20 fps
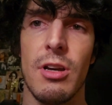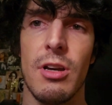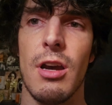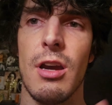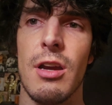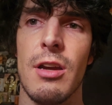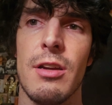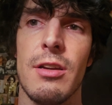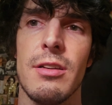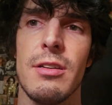
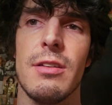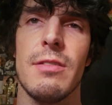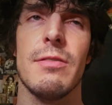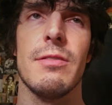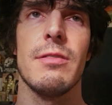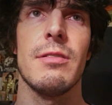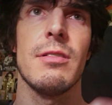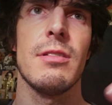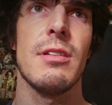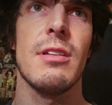card,
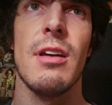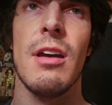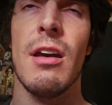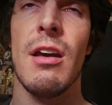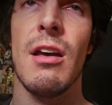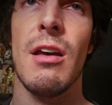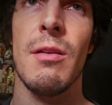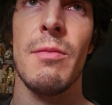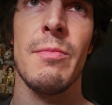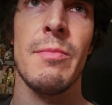
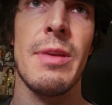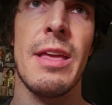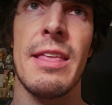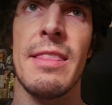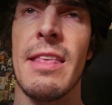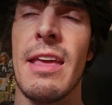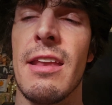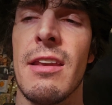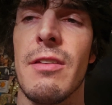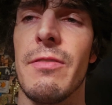
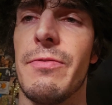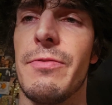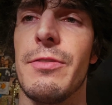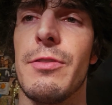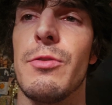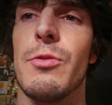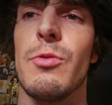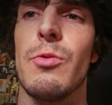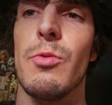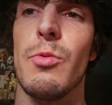and then a
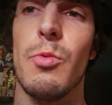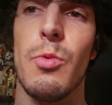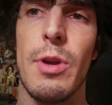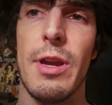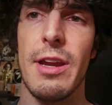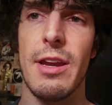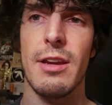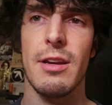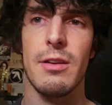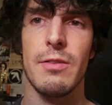few
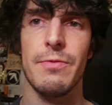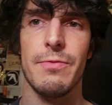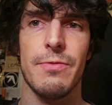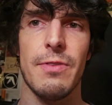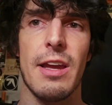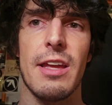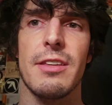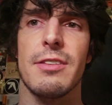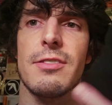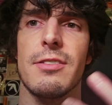where
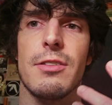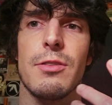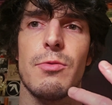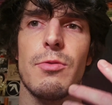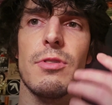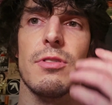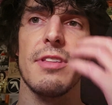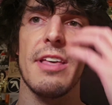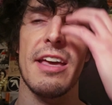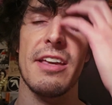fights you
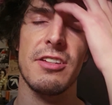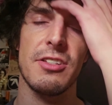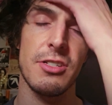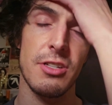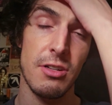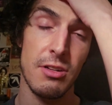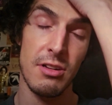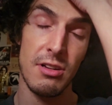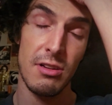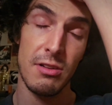were less
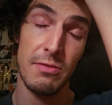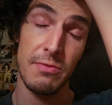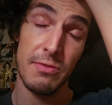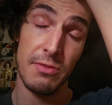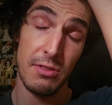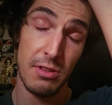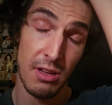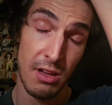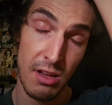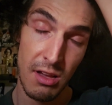sure of
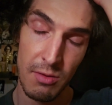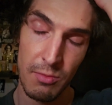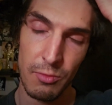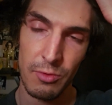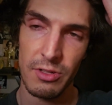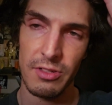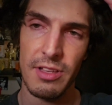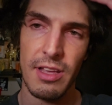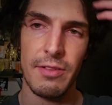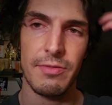
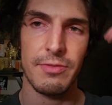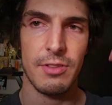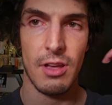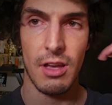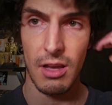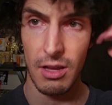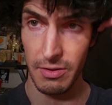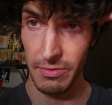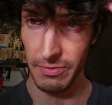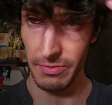were left
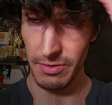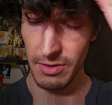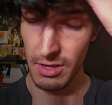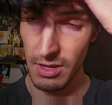off,